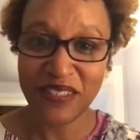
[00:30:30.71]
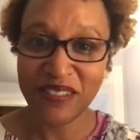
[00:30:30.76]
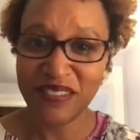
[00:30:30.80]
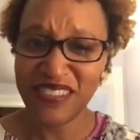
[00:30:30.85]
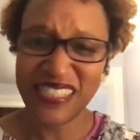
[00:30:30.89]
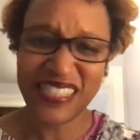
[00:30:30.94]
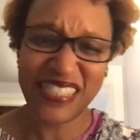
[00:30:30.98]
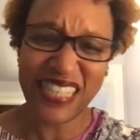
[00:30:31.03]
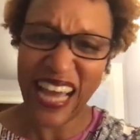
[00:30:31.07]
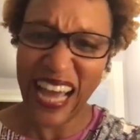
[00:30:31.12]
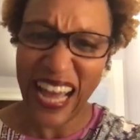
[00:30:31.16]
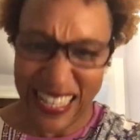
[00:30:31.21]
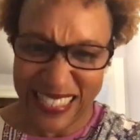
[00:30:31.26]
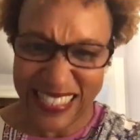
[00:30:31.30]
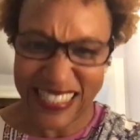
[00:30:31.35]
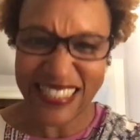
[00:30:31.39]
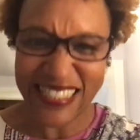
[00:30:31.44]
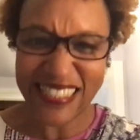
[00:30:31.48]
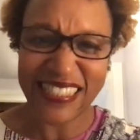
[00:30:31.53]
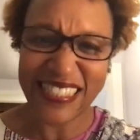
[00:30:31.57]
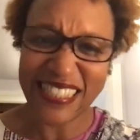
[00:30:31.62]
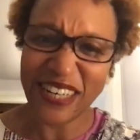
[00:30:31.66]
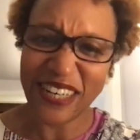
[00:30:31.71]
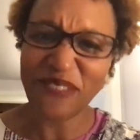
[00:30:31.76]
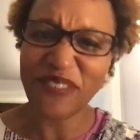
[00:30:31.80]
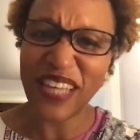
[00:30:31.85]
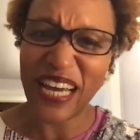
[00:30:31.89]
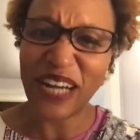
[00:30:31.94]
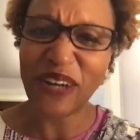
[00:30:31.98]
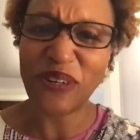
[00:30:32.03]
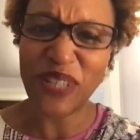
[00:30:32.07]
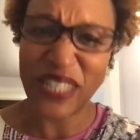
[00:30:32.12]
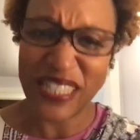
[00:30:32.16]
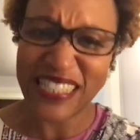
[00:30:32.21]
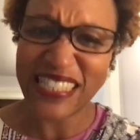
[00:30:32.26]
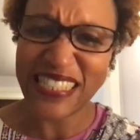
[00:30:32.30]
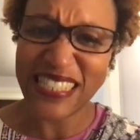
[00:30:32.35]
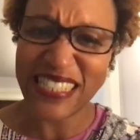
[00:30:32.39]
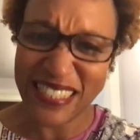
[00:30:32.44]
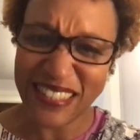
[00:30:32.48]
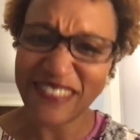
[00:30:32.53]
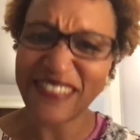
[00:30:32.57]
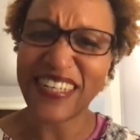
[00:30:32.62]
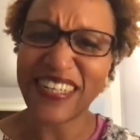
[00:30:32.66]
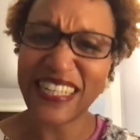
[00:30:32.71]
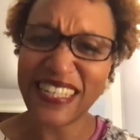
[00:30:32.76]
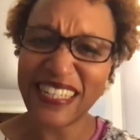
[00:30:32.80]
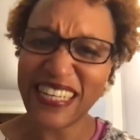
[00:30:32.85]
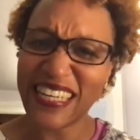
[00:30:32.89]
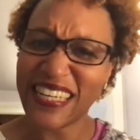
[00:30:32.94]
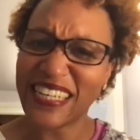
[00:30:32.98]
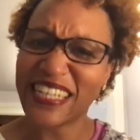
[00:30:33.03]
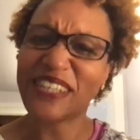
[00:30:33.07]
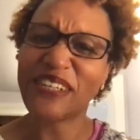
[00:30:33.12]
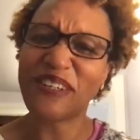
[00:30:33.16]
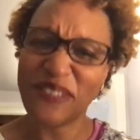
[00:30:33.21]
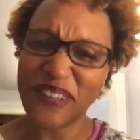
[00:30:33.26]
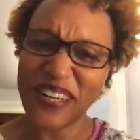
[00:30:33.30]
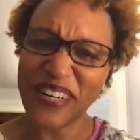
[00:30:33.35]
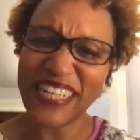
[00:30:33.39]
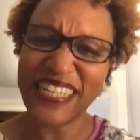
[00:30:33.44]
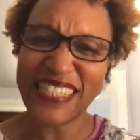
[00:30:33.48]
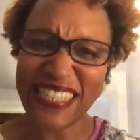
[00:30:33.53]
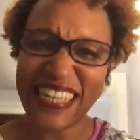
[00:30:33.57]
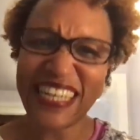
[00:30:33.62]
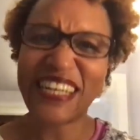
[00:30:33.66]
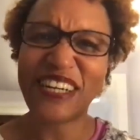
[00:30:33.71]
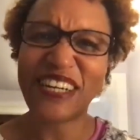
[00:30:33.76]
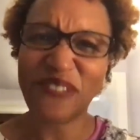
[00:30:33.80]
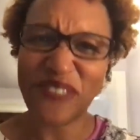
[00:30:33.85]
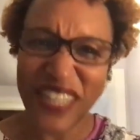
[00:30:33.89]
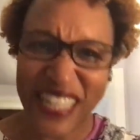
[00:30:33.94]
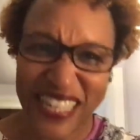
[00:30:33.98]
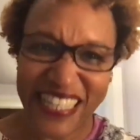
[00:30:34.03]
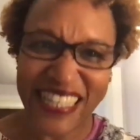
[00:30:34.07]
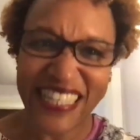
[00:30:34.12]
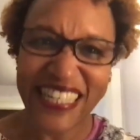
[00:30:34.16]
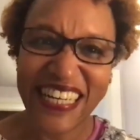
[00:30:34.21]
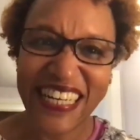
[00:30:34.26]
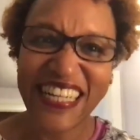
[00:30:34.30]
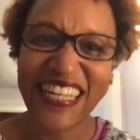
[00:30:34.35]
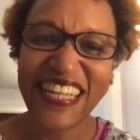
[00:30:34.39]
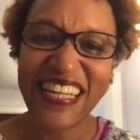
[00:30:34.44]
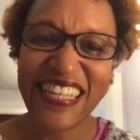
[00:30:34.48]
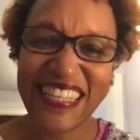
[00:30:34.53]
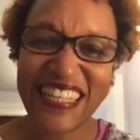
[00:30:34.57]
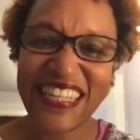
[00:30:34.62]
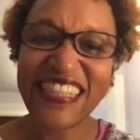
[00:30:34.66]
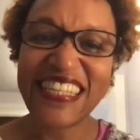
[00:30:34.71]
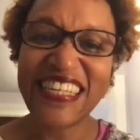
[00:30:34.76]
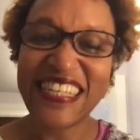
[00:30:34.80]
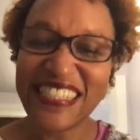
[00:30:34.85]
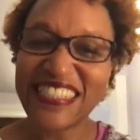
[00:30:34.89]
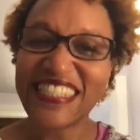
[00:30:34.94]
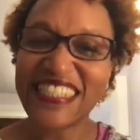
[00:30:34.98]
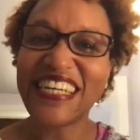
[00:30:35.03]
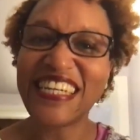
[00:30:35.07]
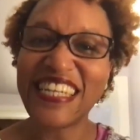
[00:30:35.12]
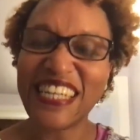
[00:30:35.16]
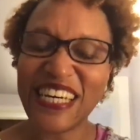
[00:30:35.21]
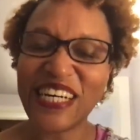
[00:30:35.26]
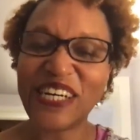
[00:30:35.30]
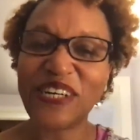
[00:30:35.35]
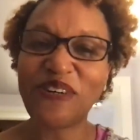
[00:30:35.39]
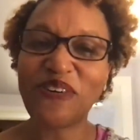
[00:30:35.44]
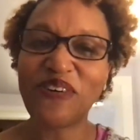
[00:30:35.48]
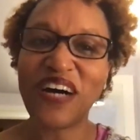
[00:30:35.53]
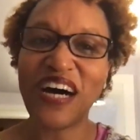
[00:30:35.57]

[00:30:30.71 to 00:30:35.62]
Just ask yourself that question, right? Like, why is that great that they said no?